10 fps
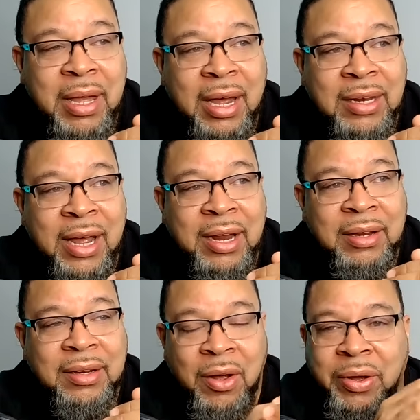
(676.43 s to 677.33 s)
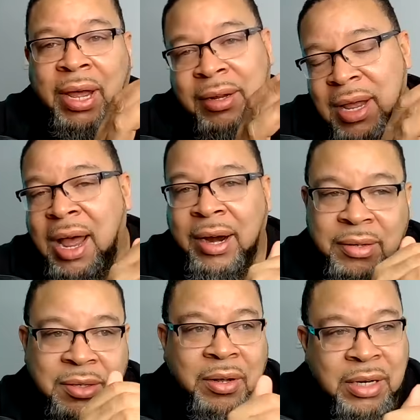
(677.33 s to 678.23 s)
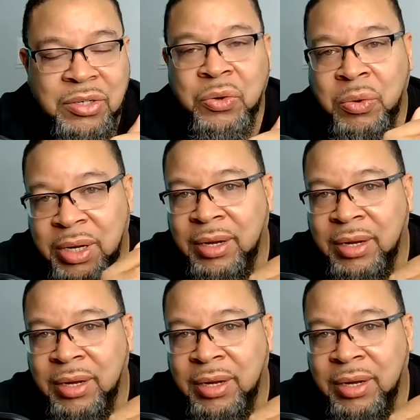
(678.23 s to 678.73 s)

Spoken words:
and then, okay, all right, that's cool.